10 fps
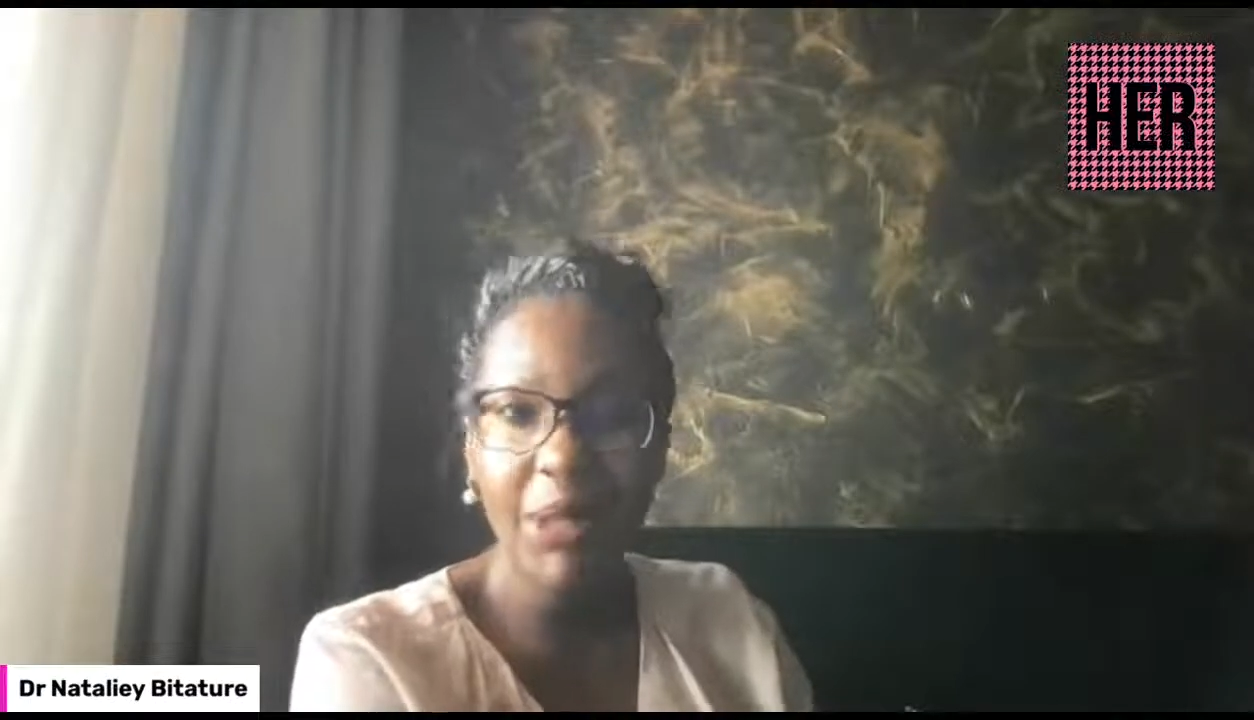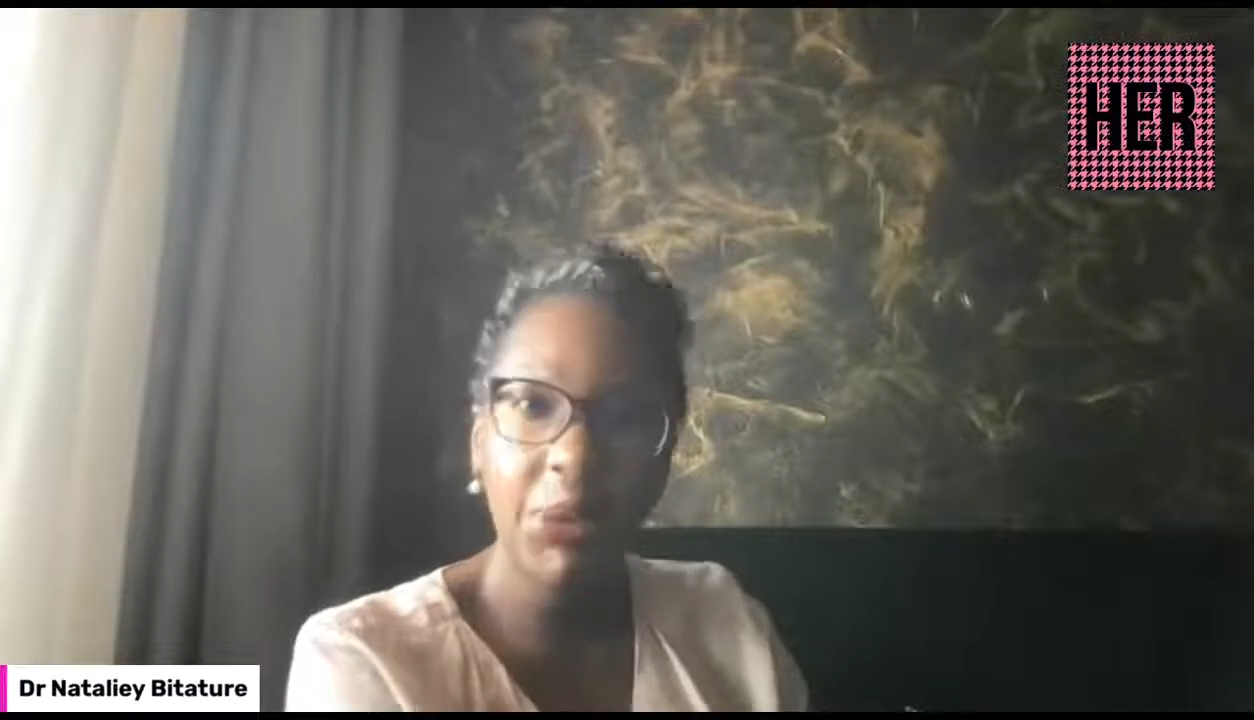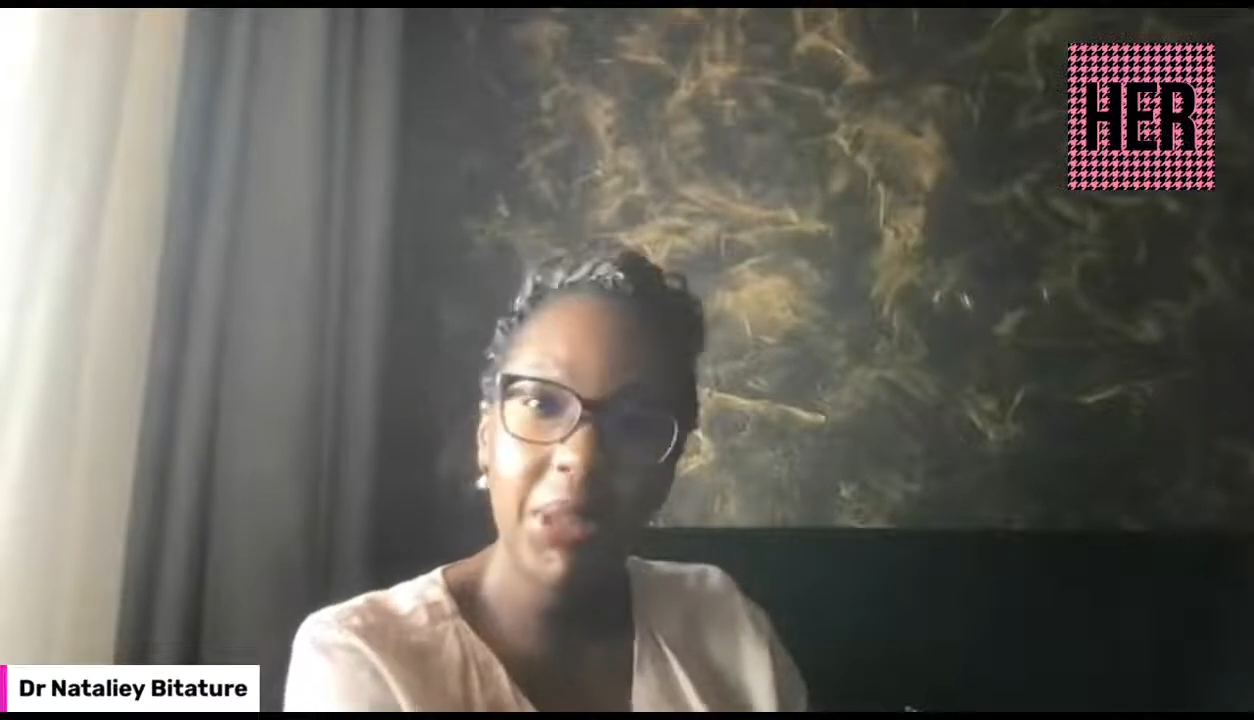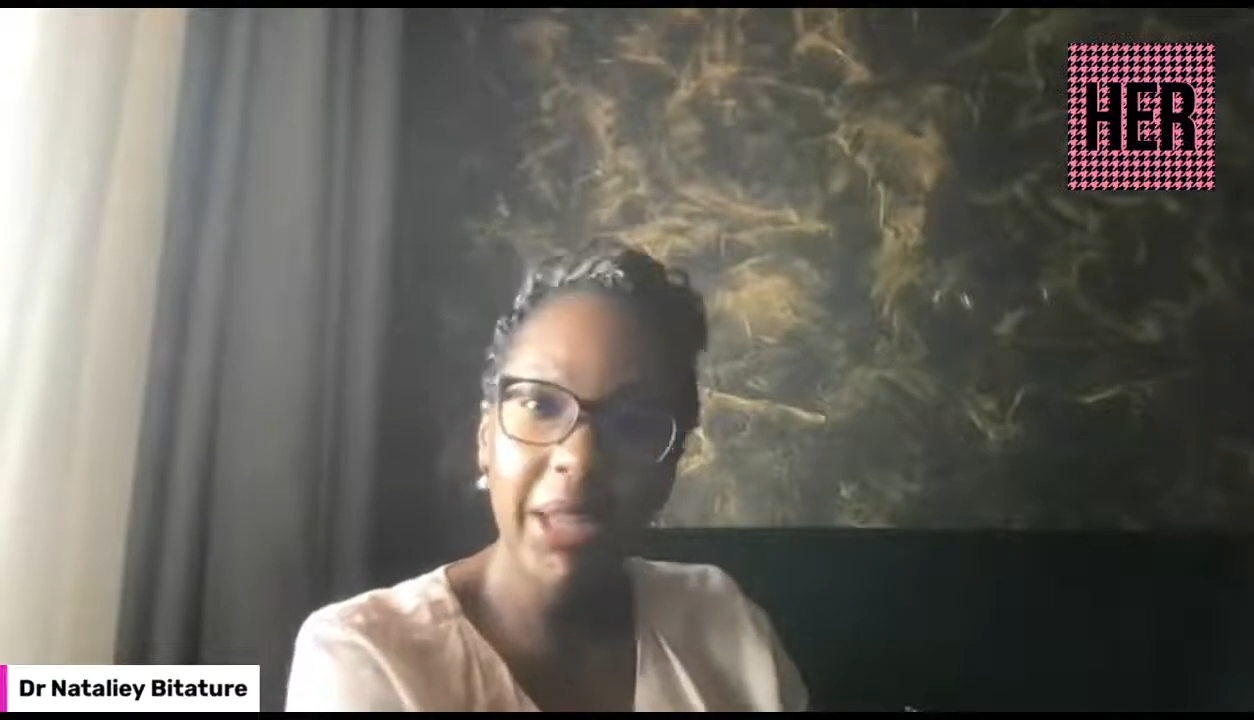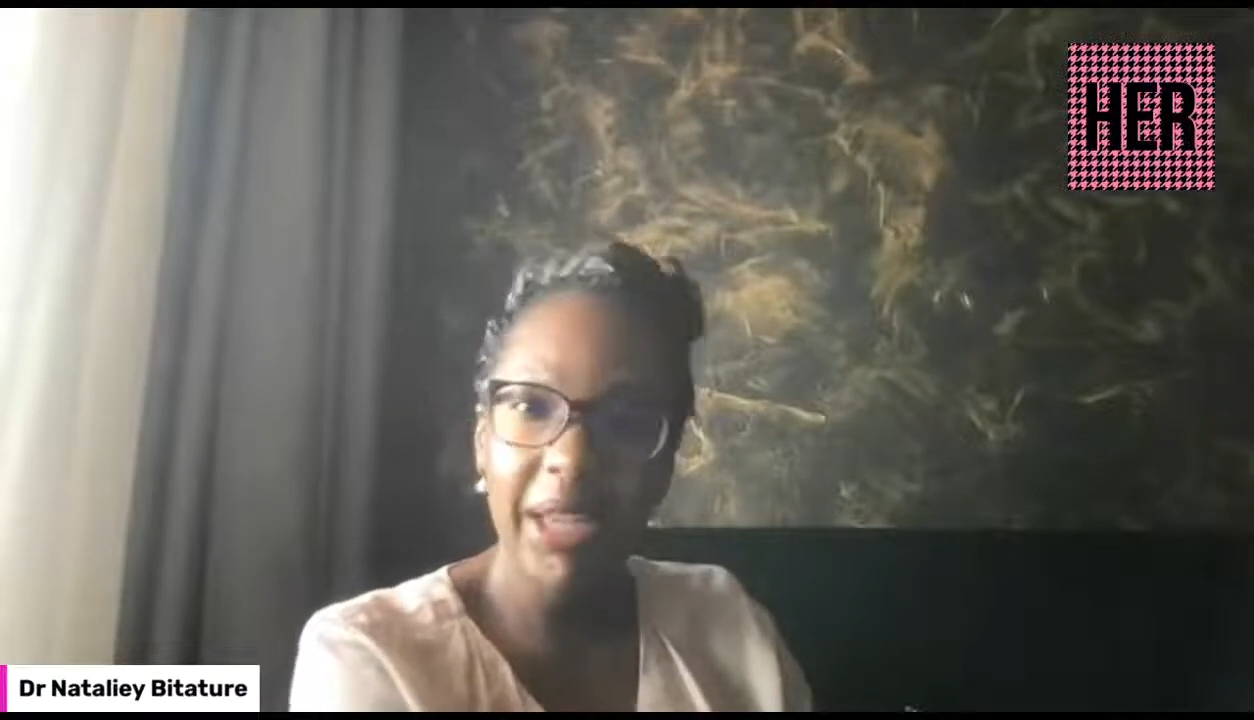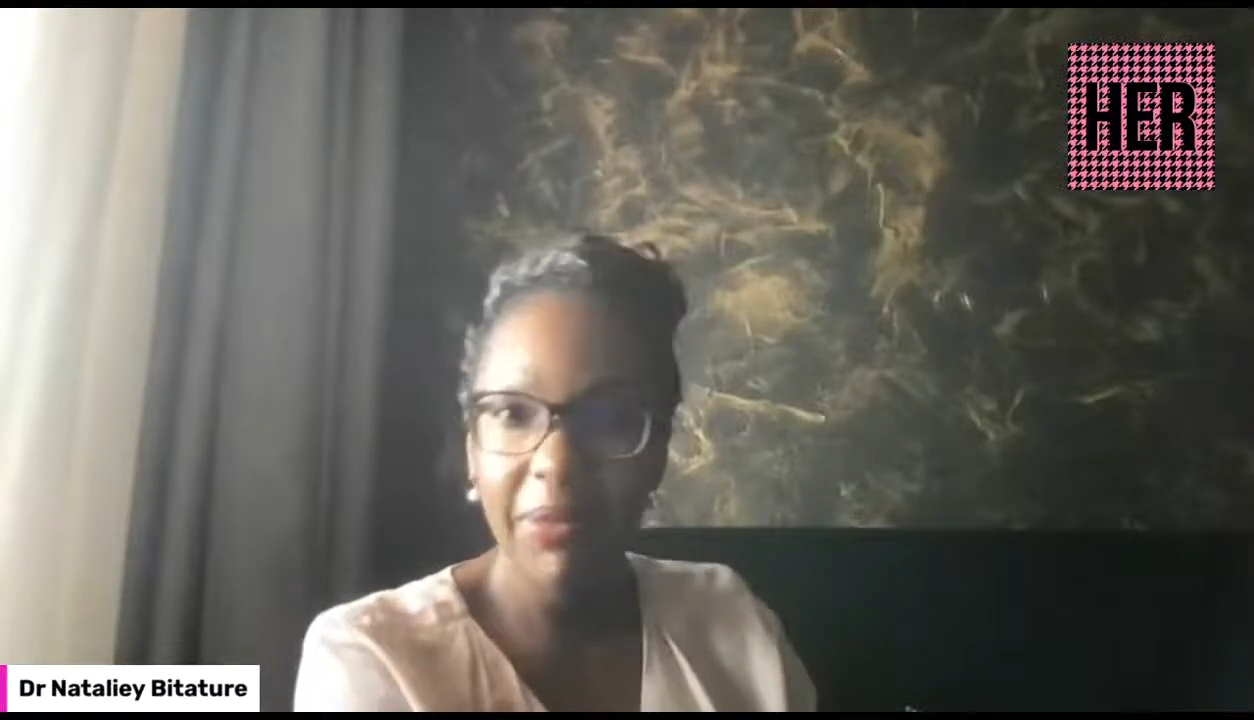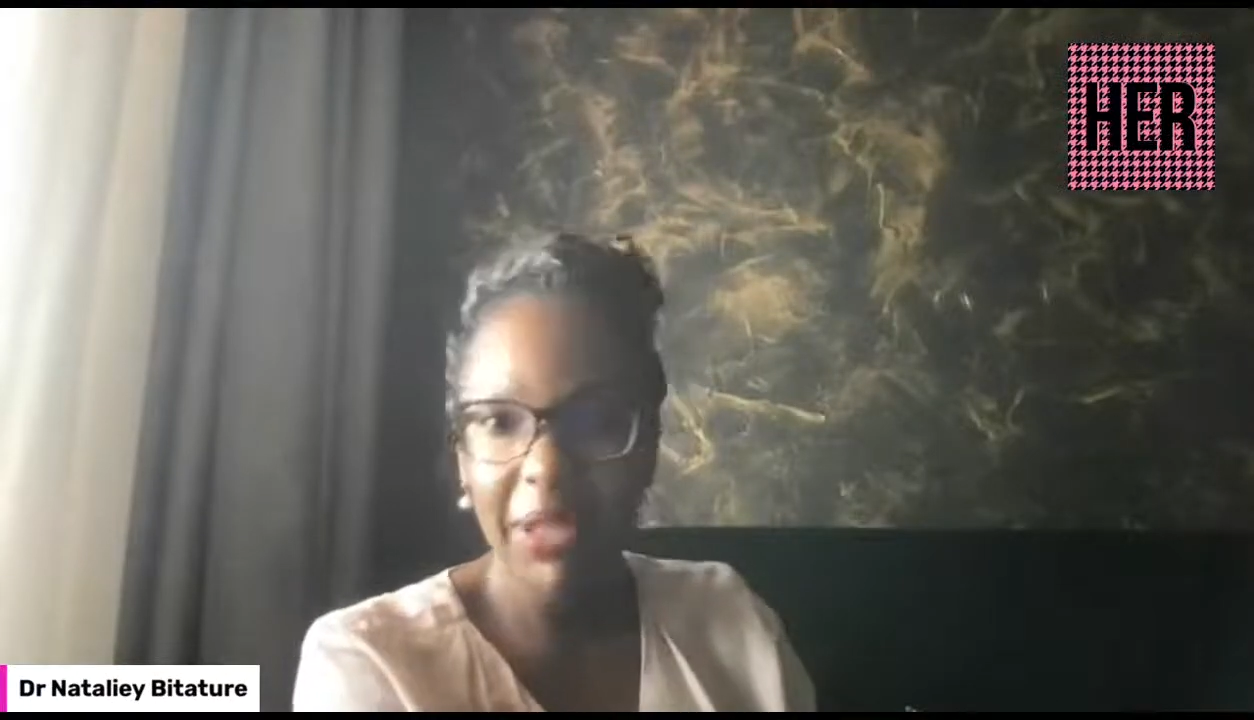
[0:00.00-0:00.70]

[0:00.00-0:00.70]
whole life.